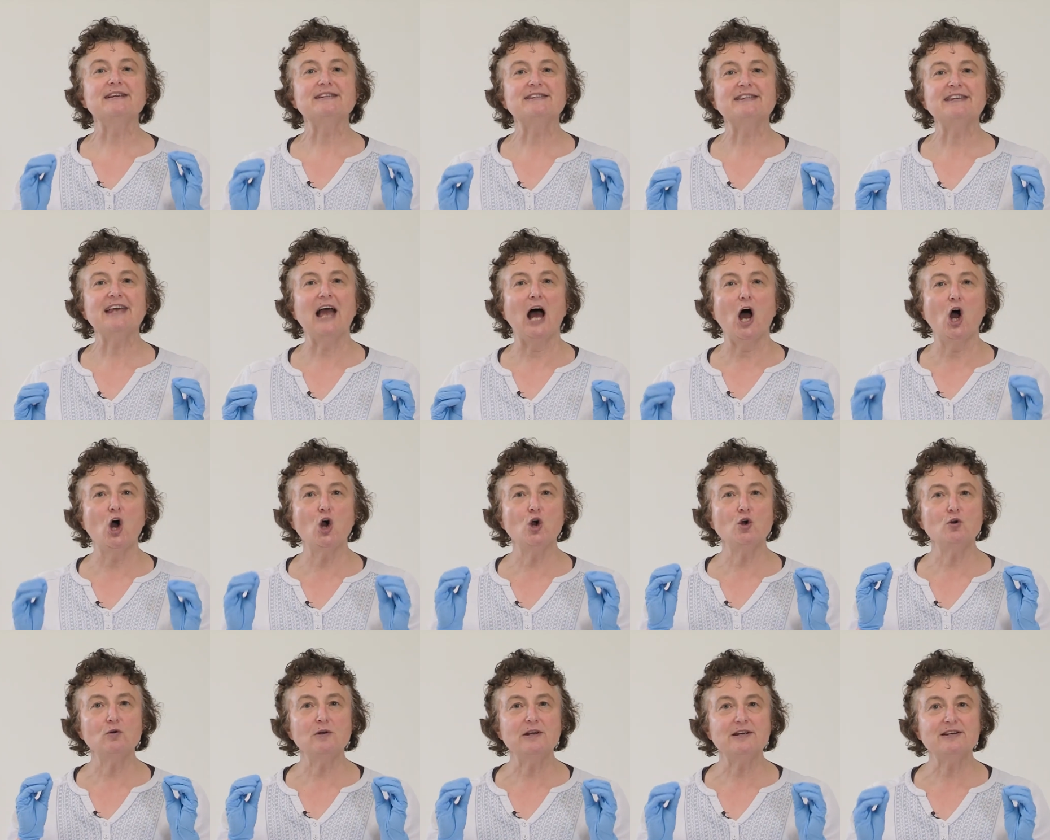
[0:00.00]
is the
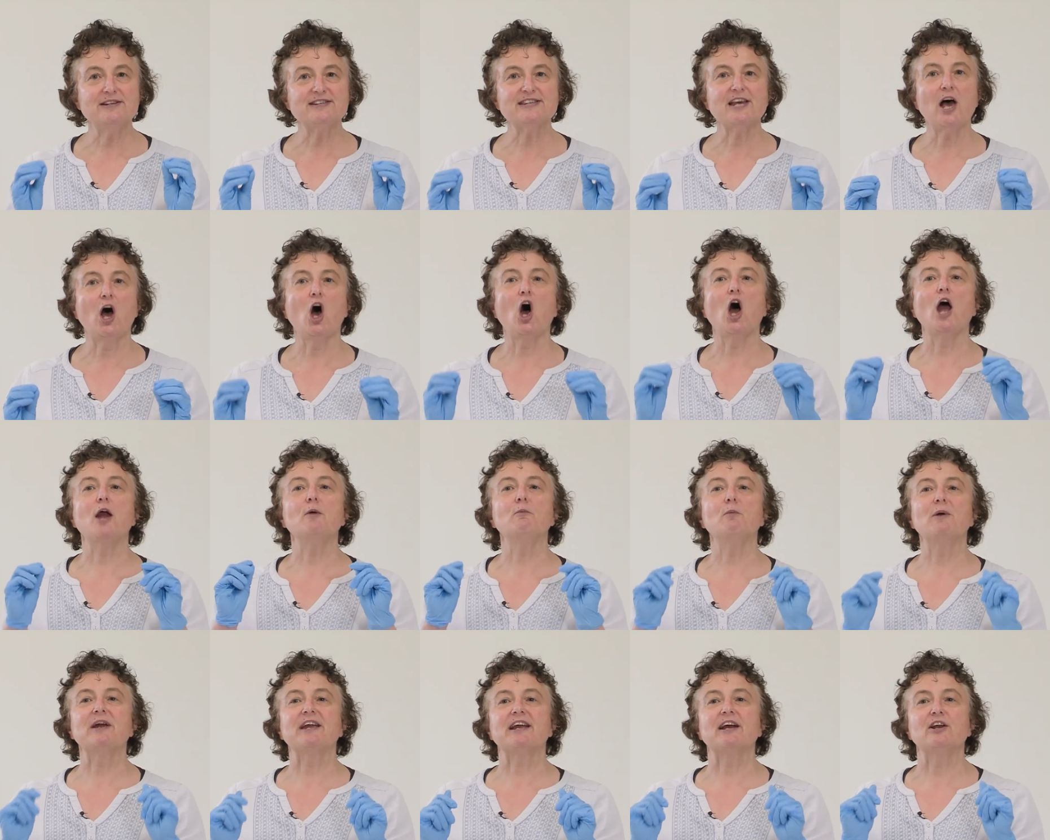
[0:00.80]
only
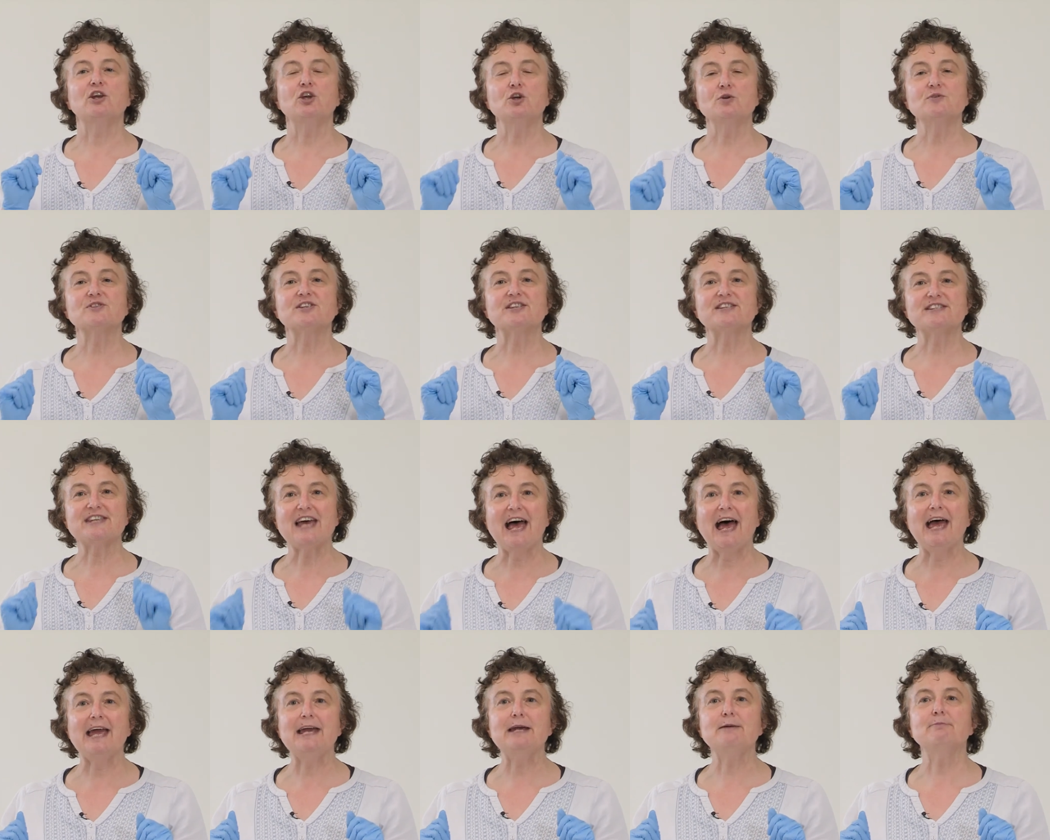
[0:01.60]
time we can use a
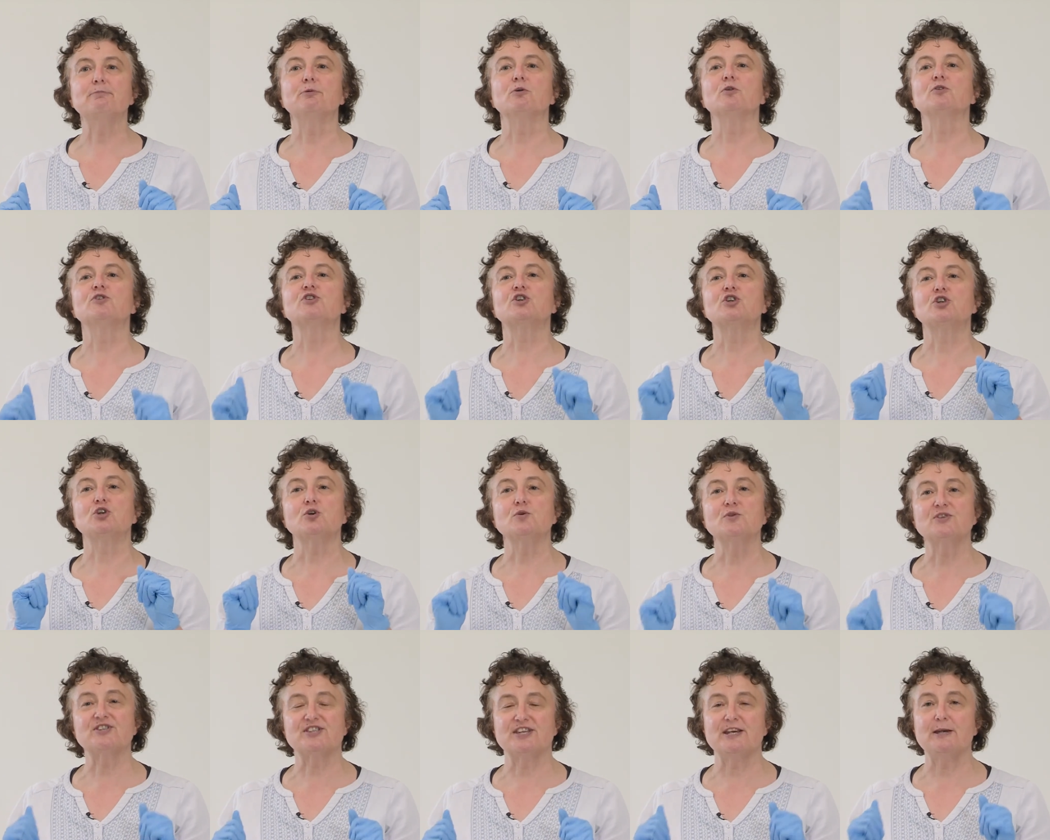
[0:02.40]
table to do
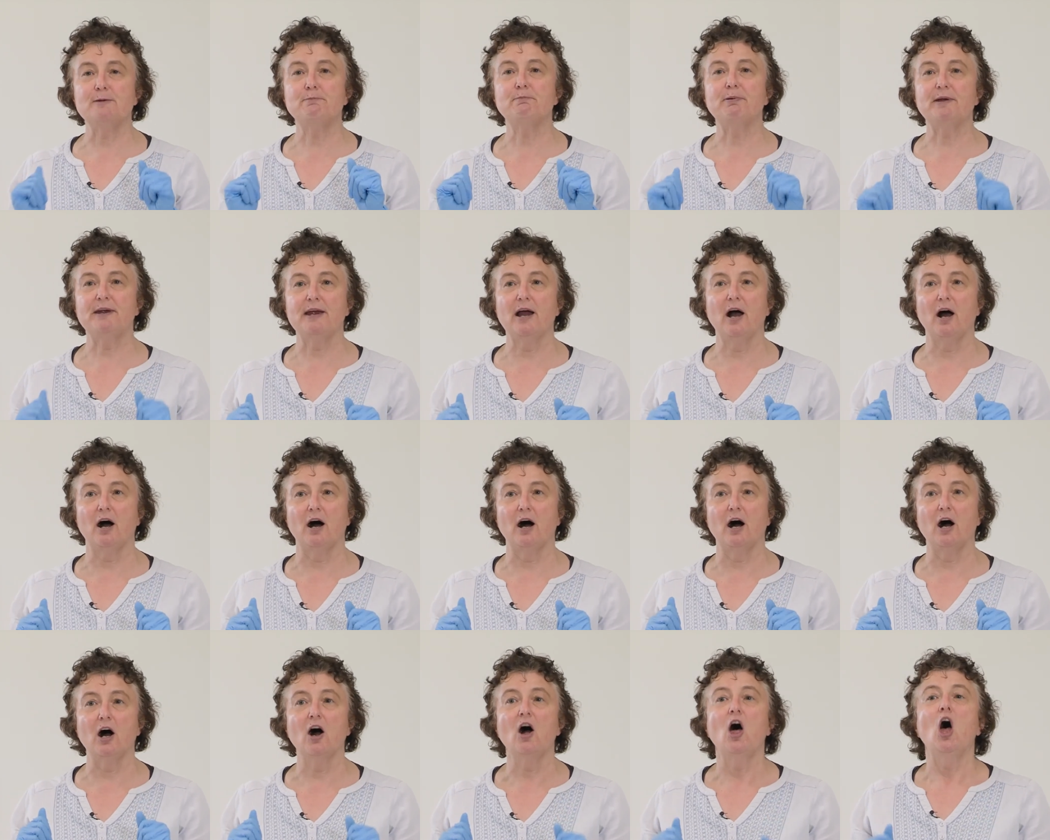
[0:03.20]

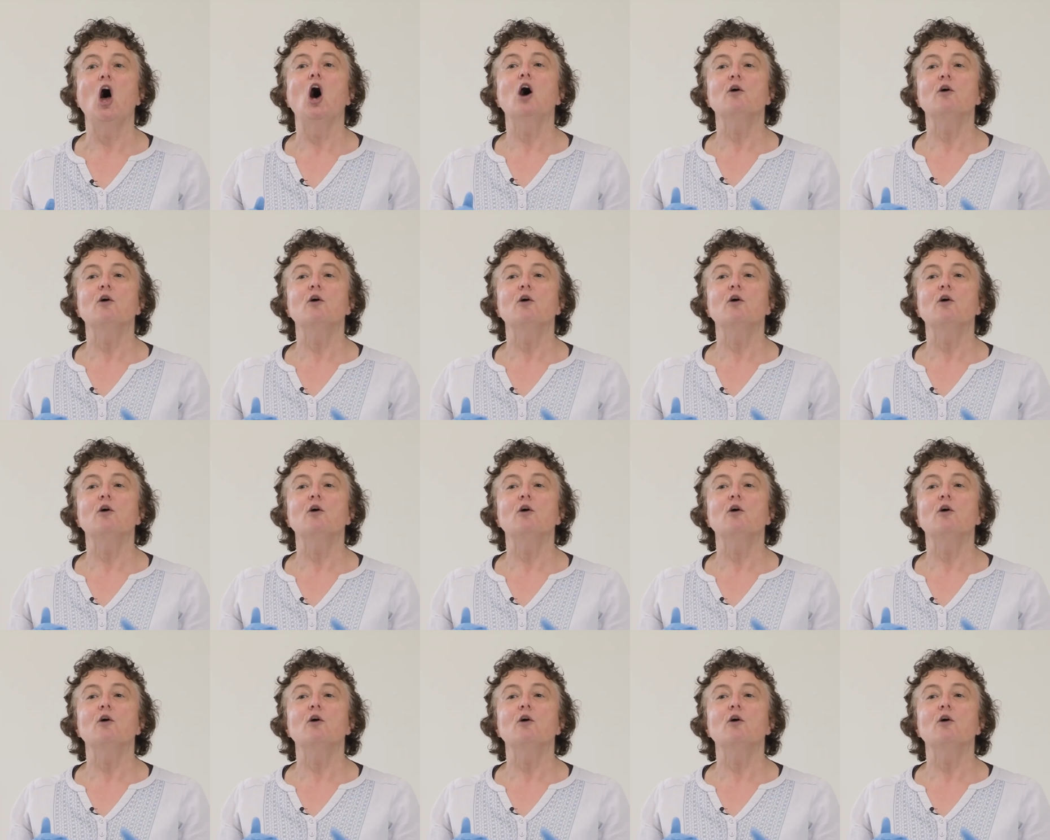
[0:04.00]
CPR.